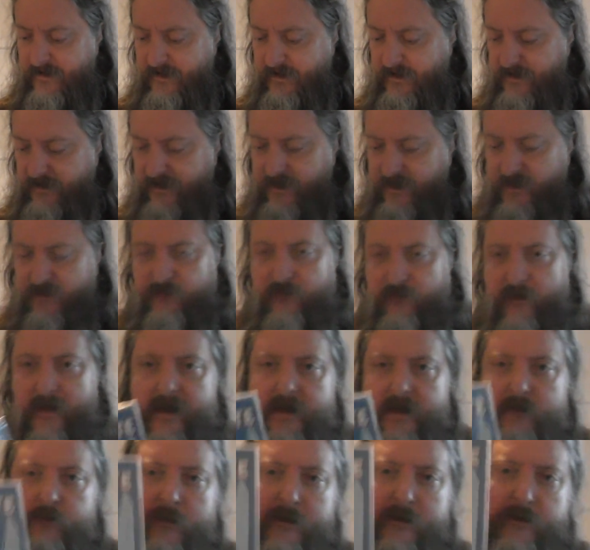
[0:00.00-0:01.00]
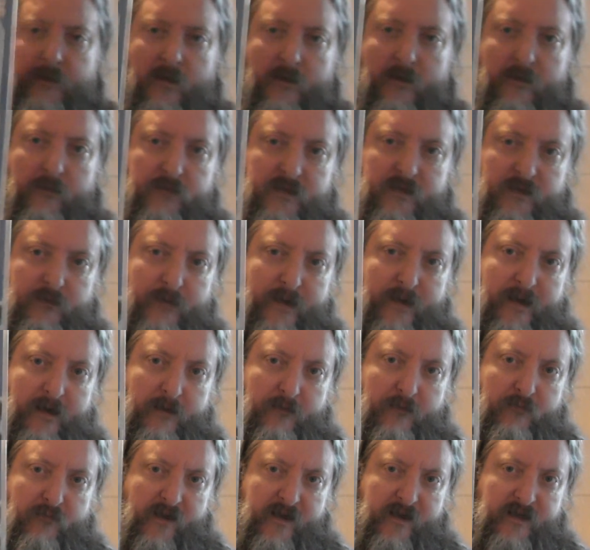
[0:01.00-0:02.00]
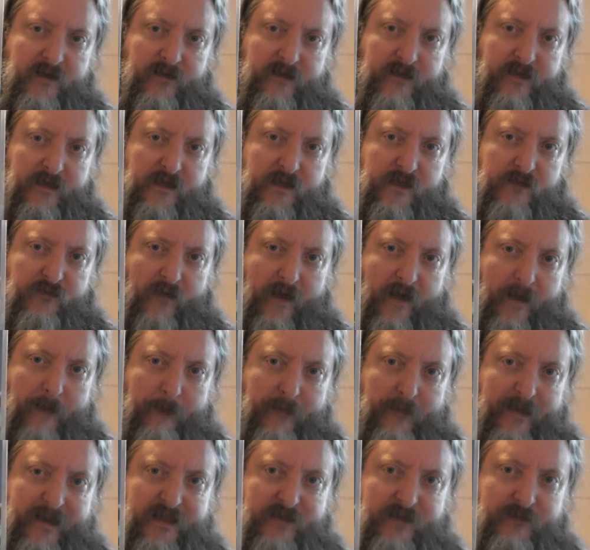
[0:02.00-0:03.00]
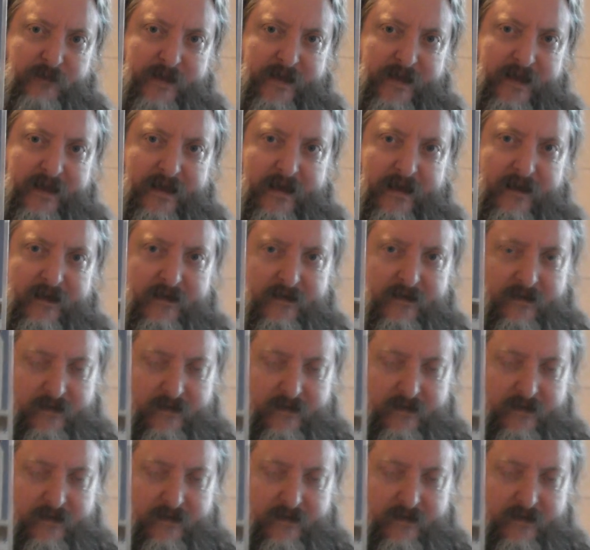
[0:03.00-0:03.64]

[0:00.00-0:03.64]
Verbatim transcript: It's like he's fight. He's probably got some price on it because he's fighting Peacemaker.